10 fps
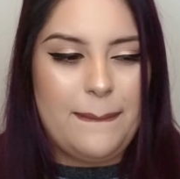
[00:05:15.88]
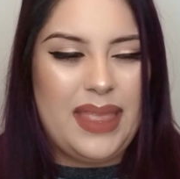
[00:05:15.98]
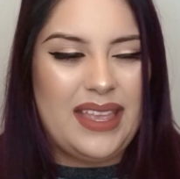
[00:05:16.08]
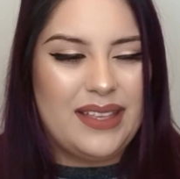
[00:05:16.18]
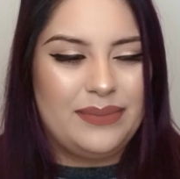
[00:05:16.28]

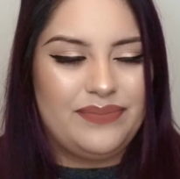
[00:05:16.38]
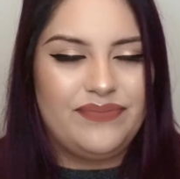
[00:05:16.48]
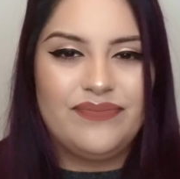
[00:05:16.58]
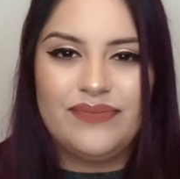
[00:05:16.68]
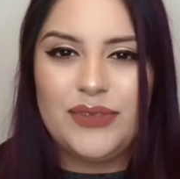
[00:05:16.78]
like
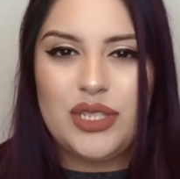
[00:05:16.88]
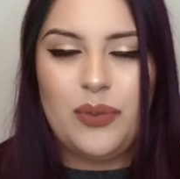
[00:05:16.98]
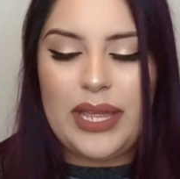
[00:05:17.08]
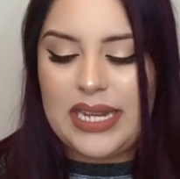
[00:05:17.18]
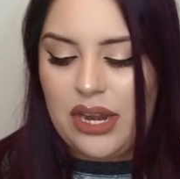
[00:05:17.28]
just
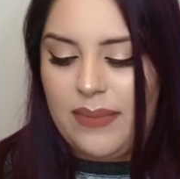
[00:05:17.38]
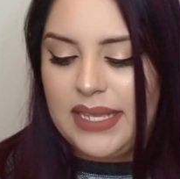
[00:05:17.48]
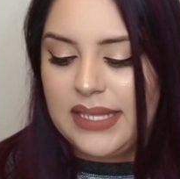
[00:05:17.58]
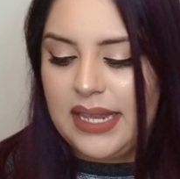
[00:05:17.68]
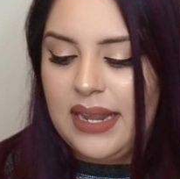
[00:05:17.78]
weighed down on my
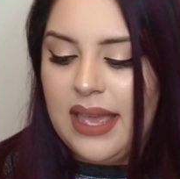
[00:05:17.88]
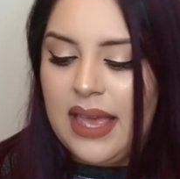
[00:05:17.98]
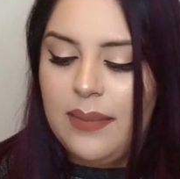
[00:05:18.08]
skin.